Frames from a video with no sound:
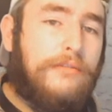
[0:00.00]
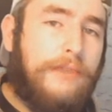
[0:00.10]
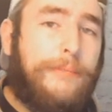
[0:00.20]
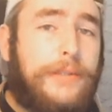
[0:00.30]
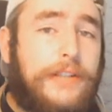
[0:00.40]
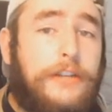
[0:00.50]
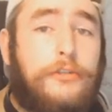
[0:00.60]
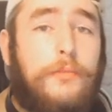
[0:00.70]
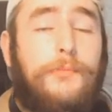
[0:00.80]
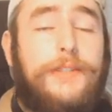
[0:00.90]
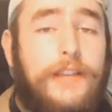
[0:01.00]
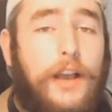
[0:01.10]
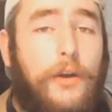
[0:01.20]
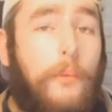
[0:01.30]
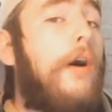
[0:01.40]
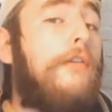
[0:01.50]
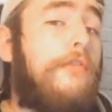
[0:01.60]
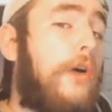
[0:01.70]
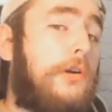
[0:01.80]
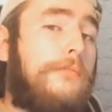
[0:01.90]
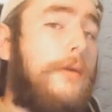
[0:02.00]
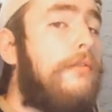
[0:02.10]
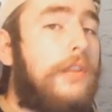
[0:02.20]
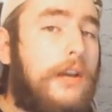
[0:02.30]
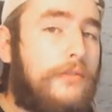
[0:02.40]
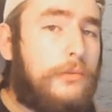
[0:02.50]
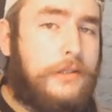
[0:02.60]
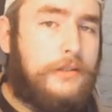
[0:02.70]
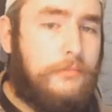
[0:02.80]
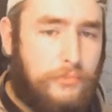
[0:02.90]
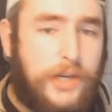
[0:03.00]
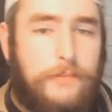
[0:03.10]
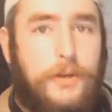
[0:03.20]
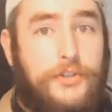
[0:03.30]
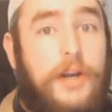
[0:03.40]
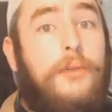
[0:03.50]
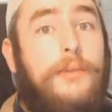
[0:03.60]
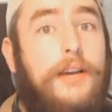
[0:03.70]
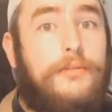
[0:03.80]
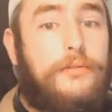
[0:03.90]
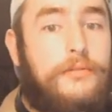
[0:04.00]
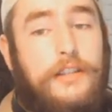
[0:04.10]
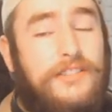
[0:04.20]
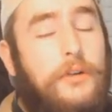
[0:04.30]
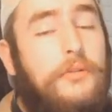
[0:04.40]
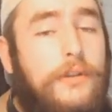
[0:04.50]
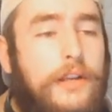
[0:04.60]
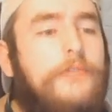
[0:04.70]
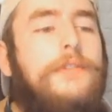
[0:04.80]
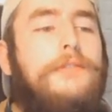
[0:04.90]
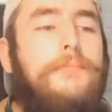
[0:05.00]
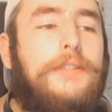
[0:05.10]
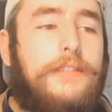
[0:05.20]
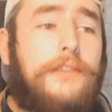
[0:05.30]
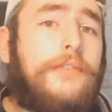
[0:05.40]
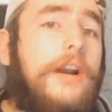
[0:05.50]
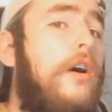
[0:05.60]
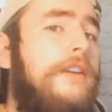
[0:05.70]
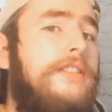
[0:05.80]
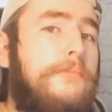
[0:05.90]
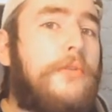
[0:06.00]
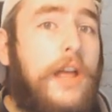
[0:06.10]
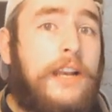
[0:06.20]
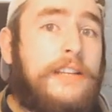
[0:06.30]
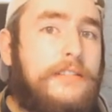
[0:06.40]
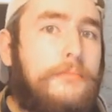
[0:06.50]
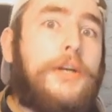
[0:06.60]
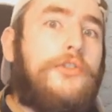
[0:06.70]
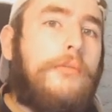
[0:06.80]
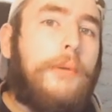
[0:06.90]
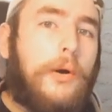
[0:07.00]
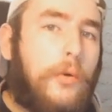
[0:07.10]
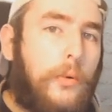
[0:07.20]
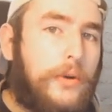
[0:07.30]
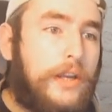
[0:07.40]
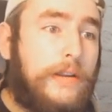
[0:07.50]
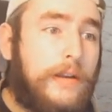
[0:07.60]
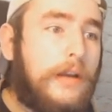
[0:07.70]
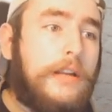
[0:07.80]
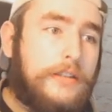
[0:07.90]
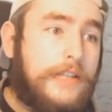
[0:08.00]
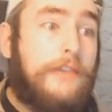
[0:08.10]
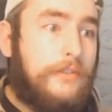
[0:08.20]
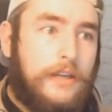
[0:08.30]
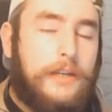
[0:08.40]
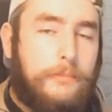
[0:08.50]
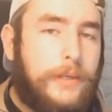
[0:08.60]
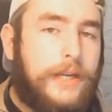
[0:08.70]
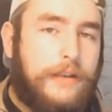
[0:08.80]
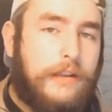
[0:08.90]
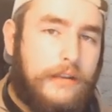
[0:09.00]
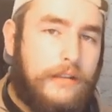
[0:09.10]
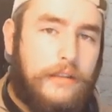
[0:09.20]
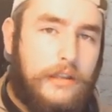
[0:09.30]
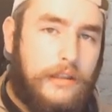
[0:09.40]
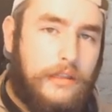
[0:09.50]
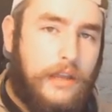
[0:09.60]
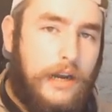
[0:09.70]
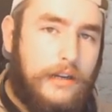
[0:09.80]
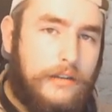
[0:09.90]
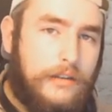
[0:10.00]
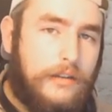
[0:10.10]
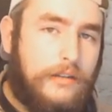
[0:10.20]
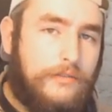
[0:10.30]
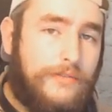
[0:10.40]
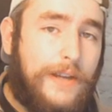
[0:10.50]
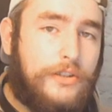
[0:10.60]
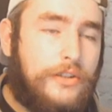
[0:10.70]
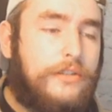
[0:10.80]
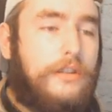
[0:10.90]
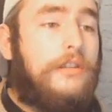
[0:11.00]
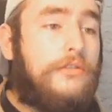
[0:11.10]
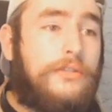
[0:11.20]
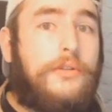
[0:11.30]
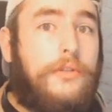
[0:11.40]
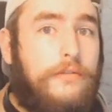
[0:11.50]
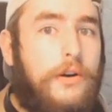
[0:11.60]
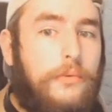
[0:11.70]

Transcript: of reputation will be set quite far above the other one, pretty much a whole level. So if a specific item on that list made you a bit horny, definitely pick that faction to do the vault